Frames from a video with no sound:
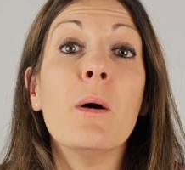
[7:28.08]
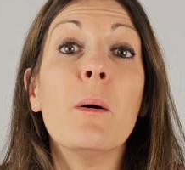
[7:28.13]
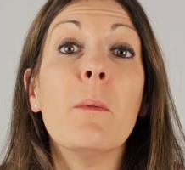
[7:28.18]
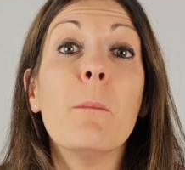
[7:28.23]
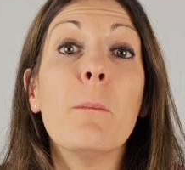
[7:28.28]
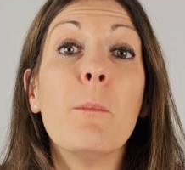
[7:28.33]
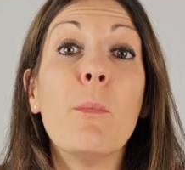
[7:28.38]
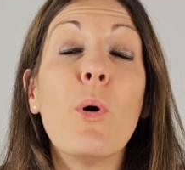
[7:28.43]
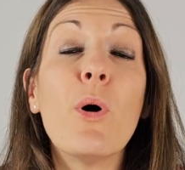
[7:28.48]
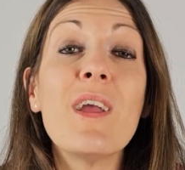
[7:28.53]

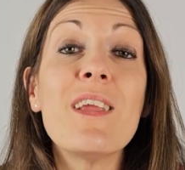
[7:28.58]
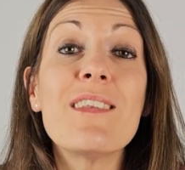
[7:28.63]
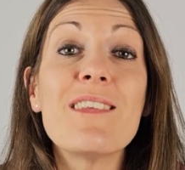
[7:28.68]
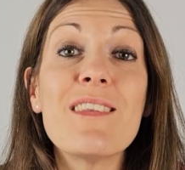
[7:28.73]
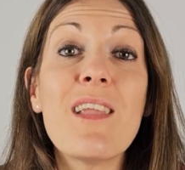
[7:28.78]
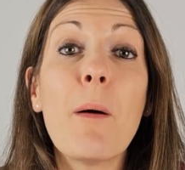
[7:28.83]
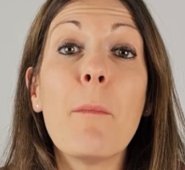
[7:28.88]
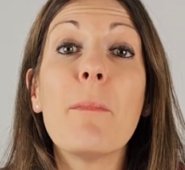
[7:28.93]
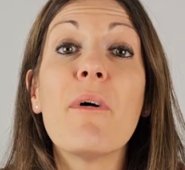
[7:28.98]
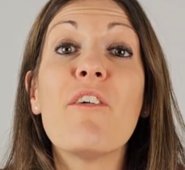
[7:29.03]
Point
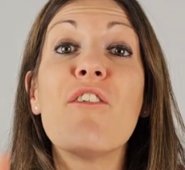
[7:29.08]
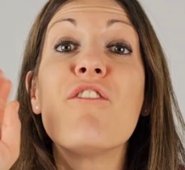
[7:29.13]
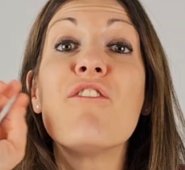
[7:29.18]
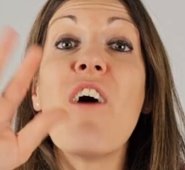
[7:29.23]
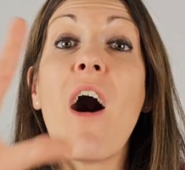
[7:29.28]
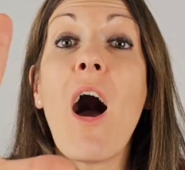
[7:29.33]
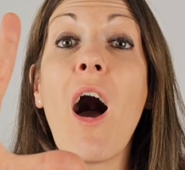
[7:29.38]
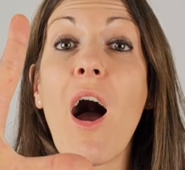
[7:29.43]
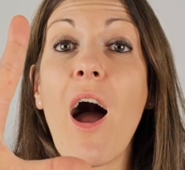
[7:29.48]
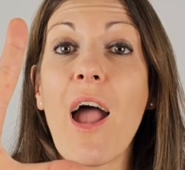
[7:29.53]
number
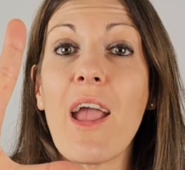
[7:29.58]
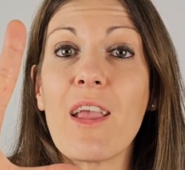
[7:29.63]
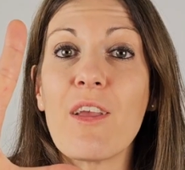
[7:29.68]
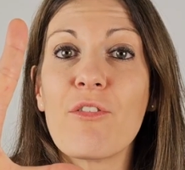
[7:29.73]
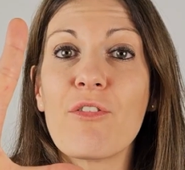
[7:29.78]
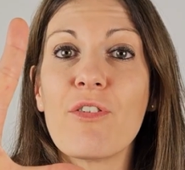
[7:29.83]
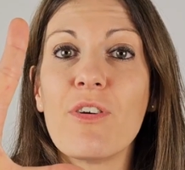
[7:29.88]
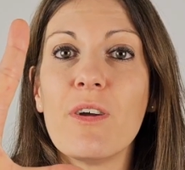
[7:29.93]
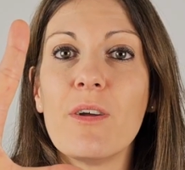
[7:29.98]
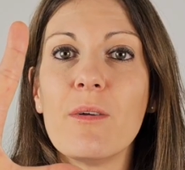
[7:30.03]

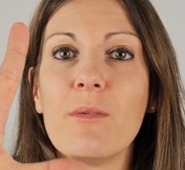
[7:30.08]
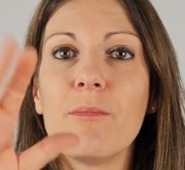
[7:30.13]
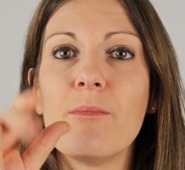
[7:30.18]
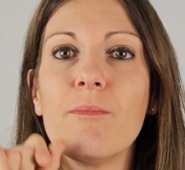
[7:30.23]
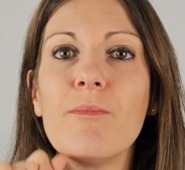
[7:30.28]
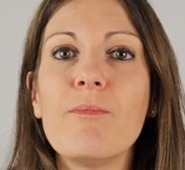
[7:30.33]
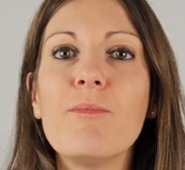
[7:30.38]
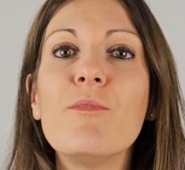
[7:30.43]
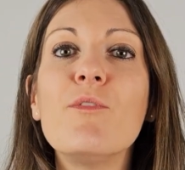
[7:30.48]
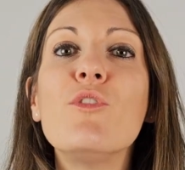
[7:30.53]
5,
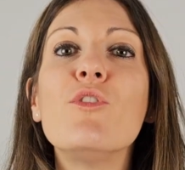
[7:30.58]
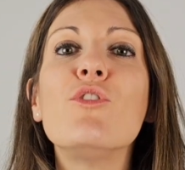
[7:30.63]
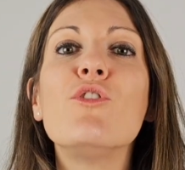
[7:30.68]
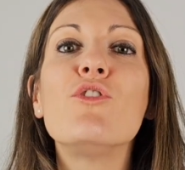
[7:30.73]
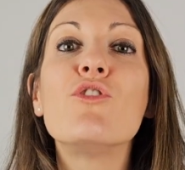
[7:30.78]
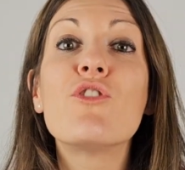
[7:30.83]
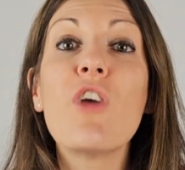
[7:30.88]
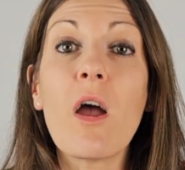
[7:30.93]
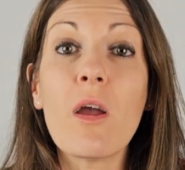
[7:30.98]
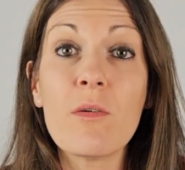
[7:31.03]

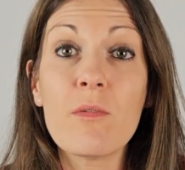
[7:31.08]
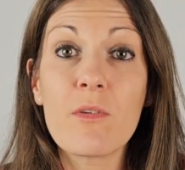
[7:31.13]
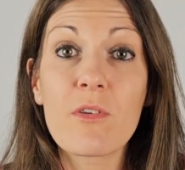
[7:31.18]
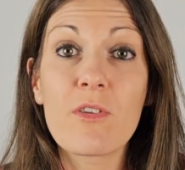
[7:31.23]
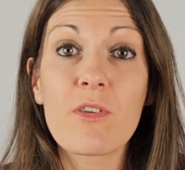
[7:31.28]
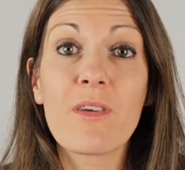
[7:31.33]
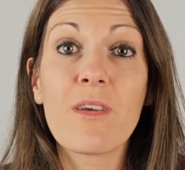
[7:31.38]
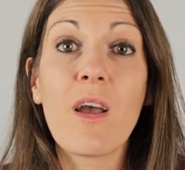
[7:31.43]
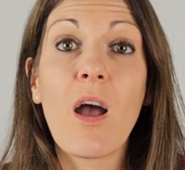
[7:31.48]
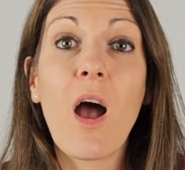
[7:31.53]

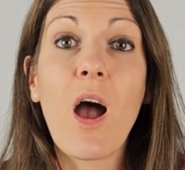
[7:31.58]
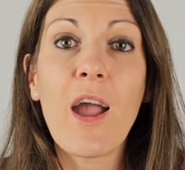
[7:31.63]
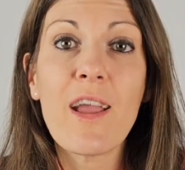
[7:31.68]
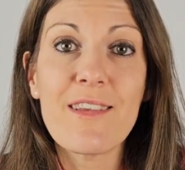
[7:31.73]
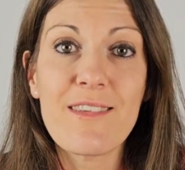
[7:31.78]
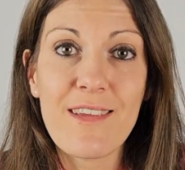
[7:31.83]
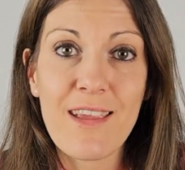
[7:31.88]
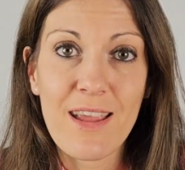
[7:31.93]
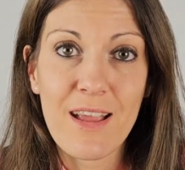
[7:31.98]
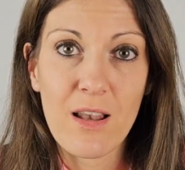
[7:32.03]
don't
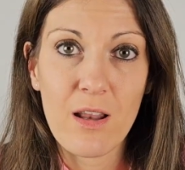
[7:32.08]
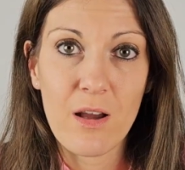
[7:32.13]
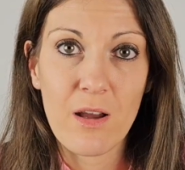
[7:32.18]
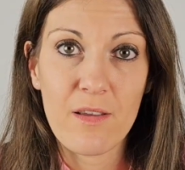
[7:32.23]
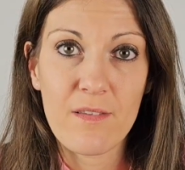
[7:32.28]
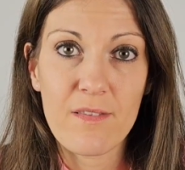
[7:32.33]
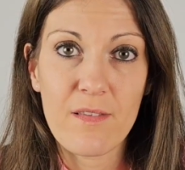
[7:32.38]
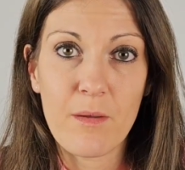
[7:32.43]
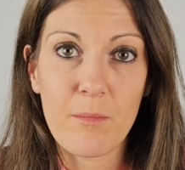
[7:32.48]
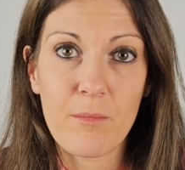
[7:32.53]

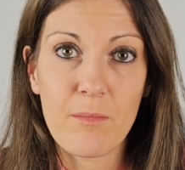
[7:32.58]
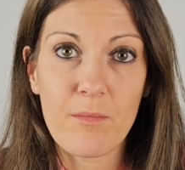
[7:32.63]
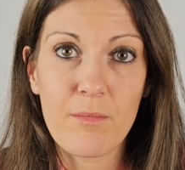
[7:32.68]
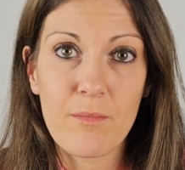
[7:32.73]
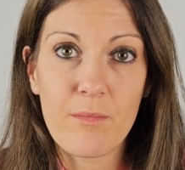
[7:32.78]
idealise them.